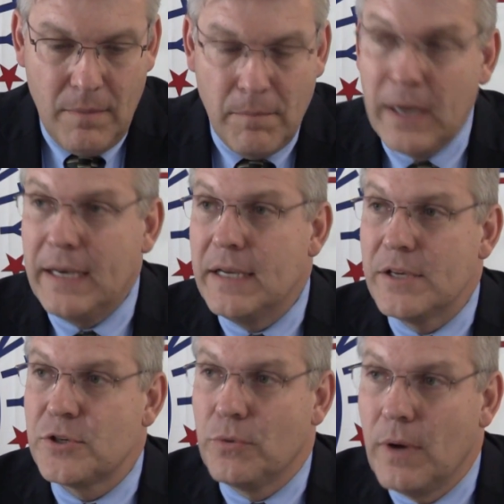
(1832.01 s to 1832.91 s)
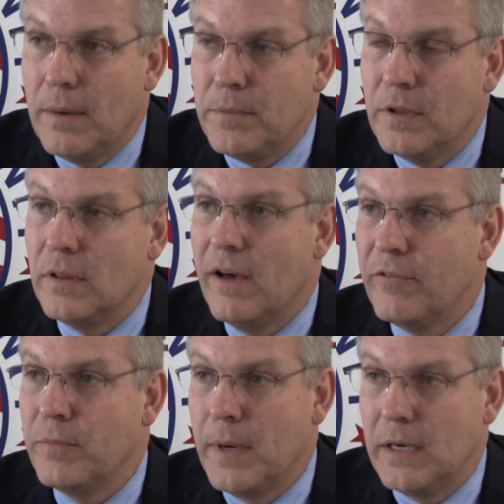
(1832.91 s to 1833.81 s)
Money does corrupt. The love
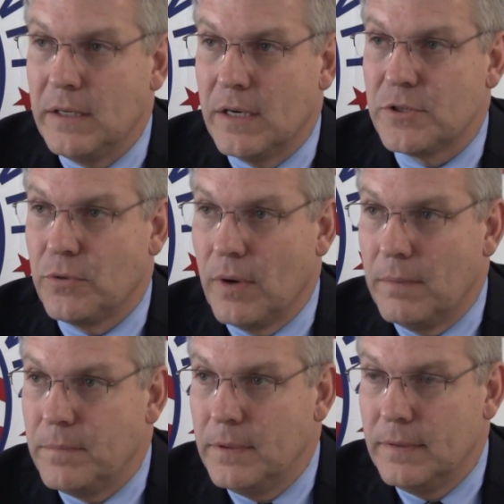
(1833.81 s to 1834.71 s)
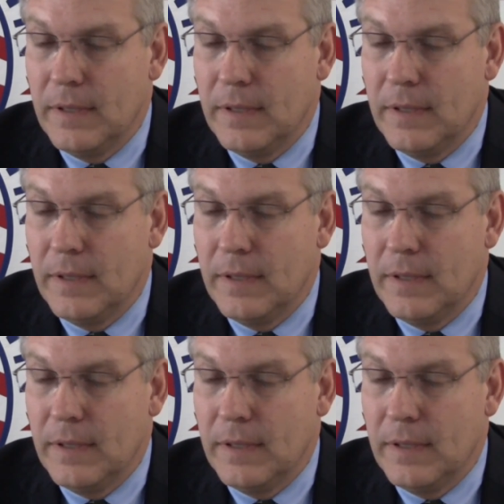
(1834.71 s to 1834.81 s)
of money does corrupt.